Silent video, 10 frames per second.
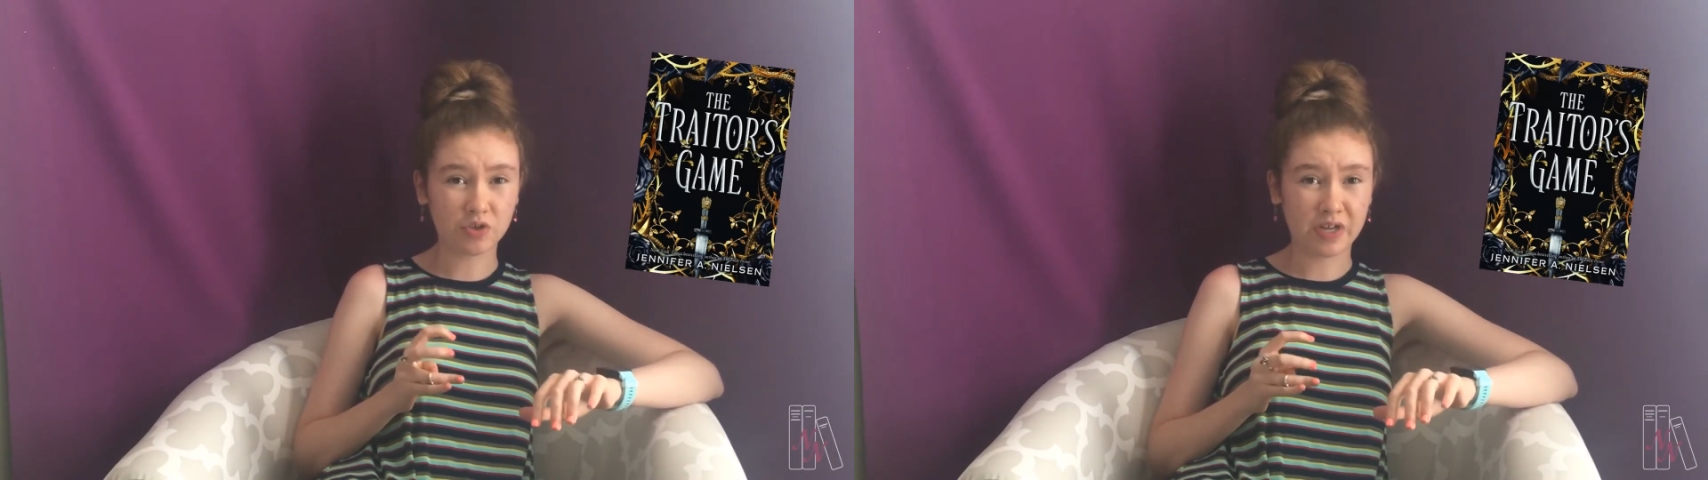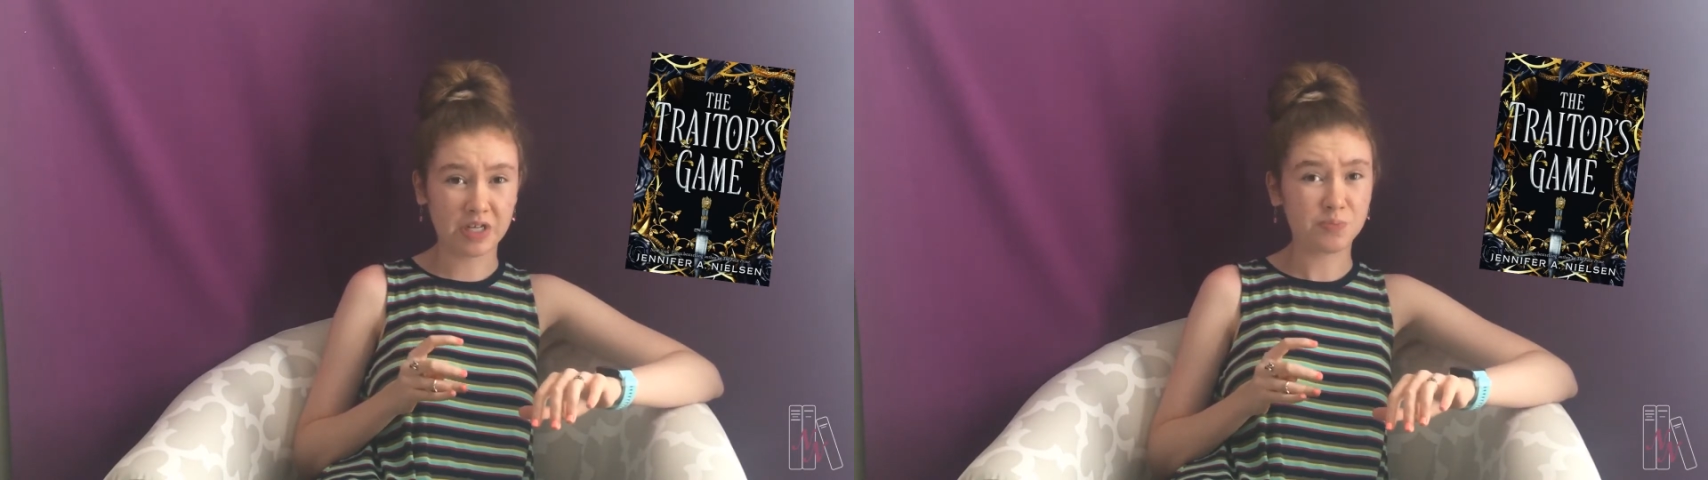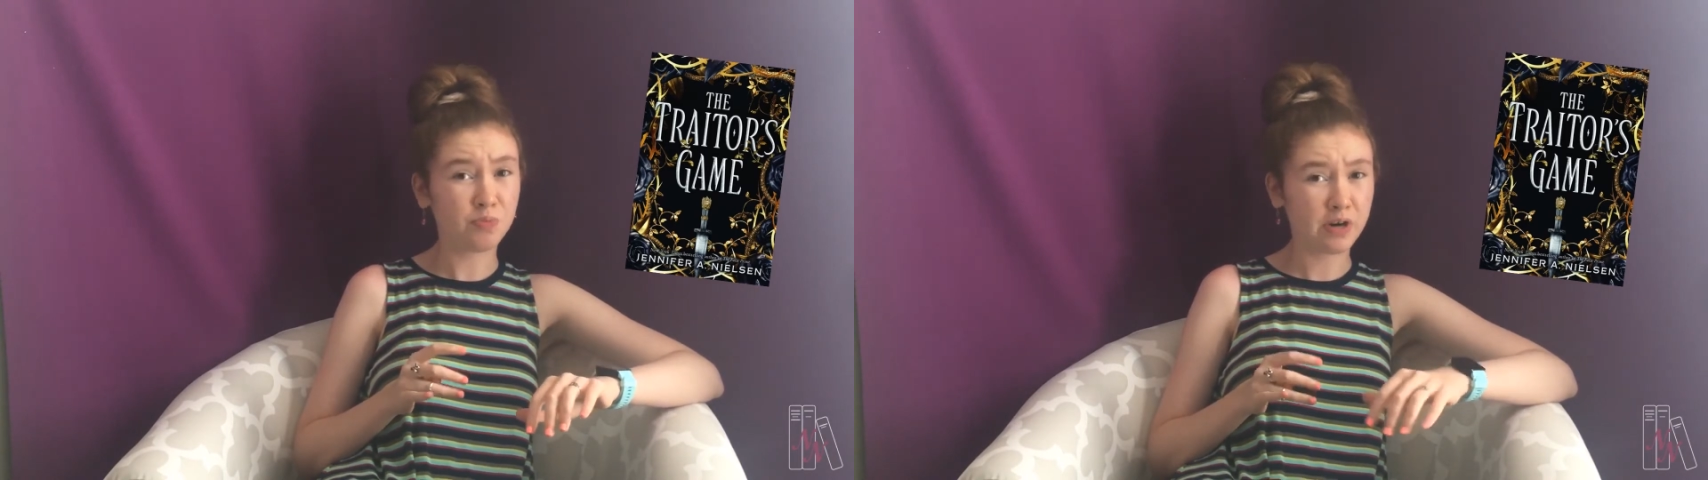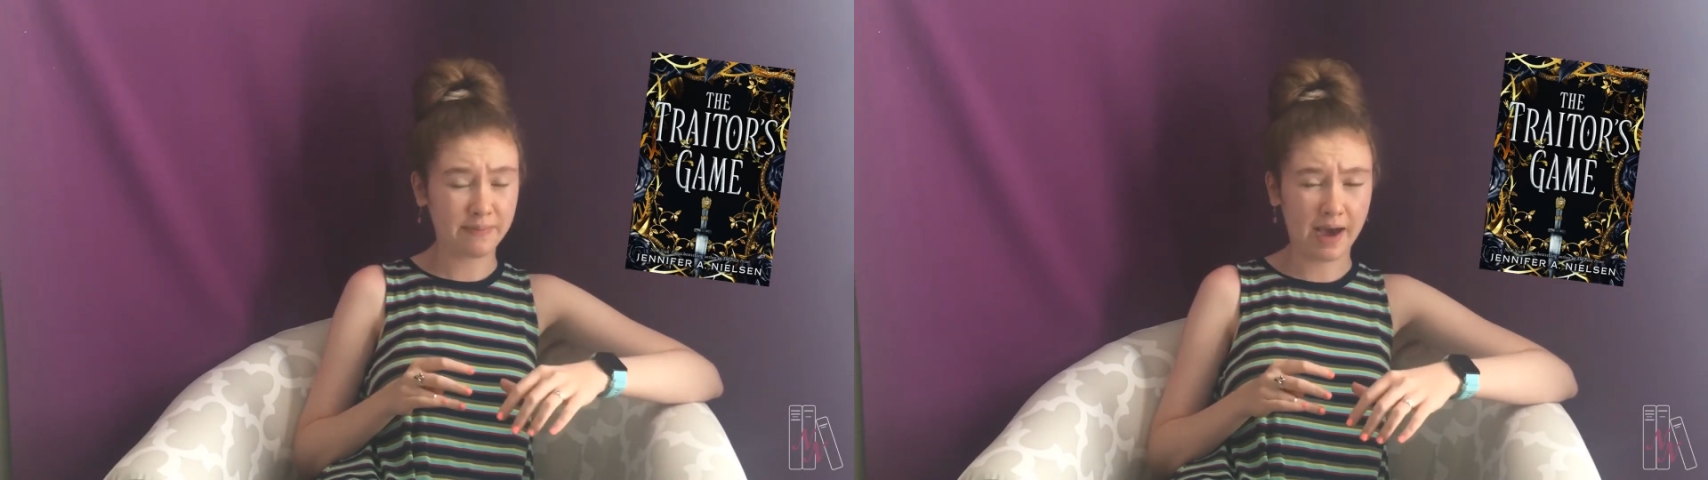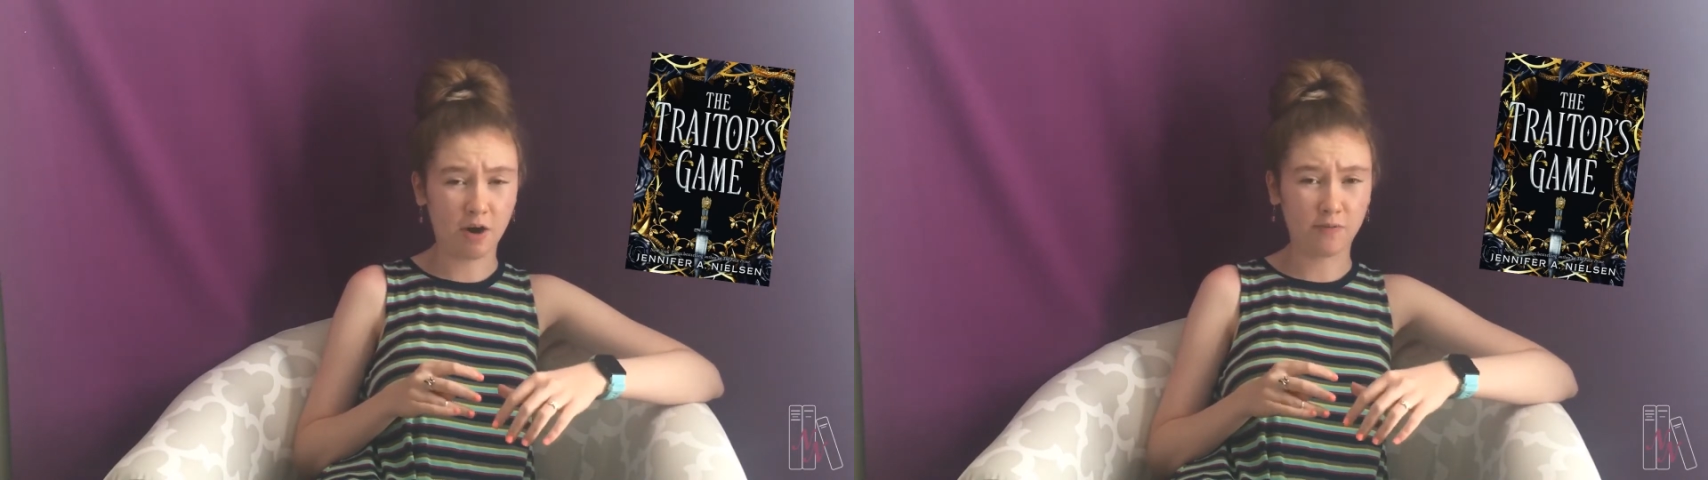and he's pretty
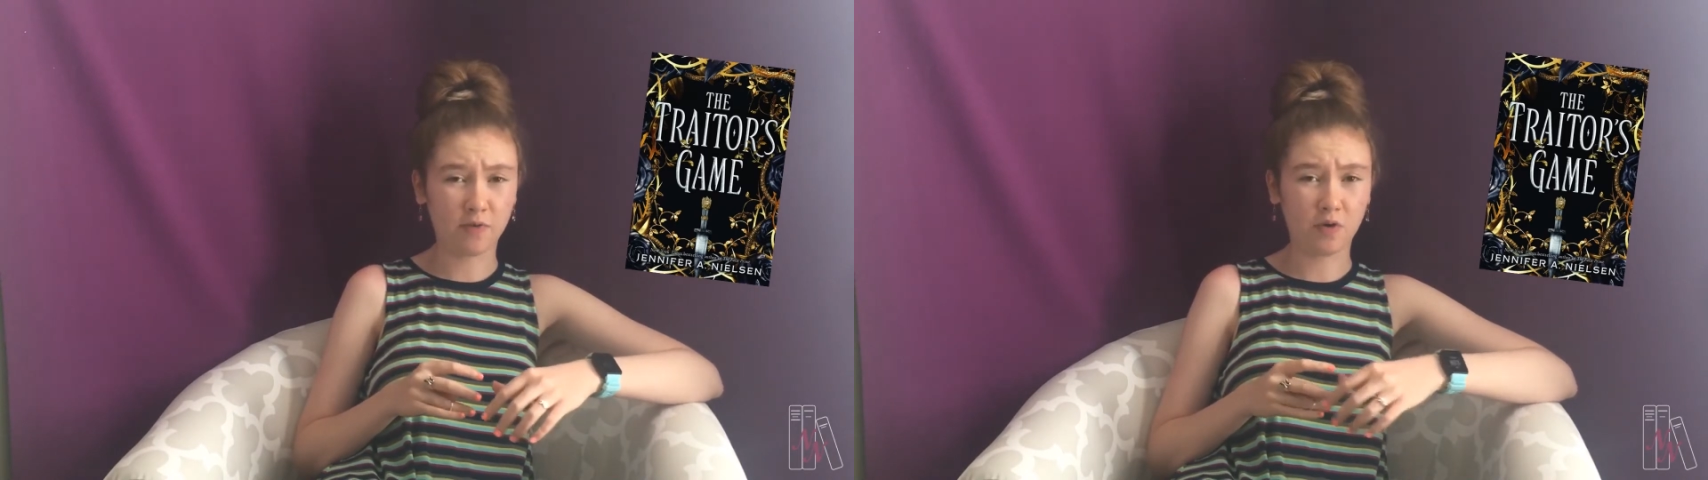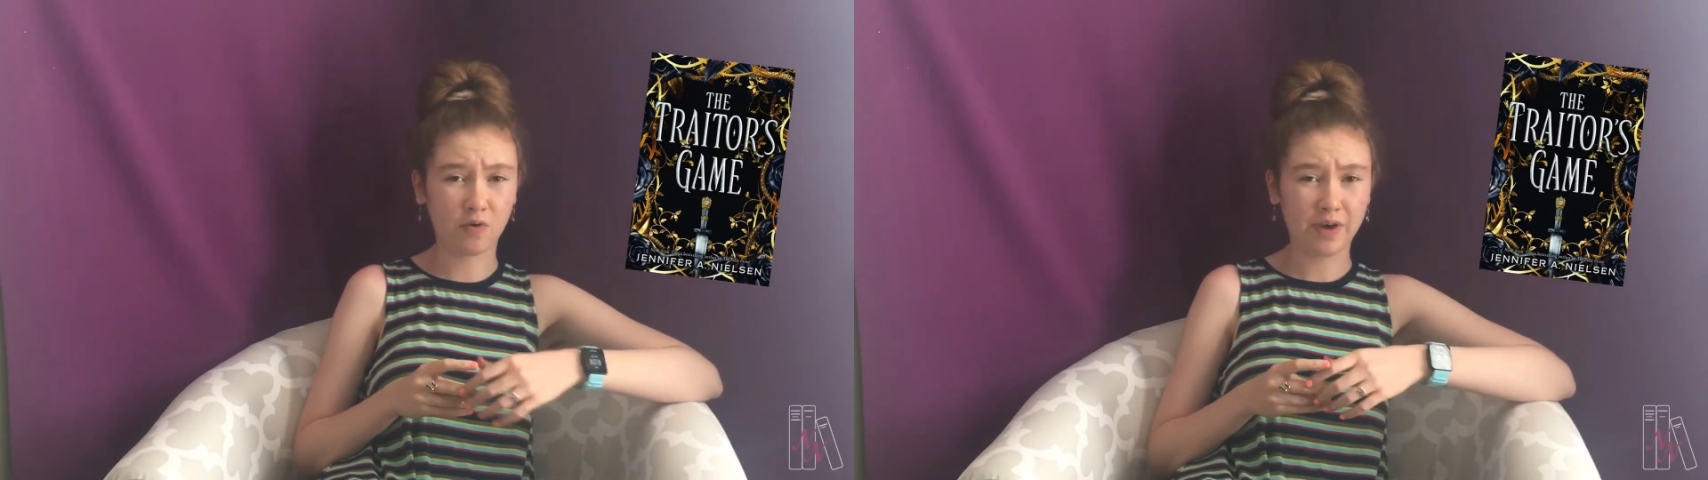powerful,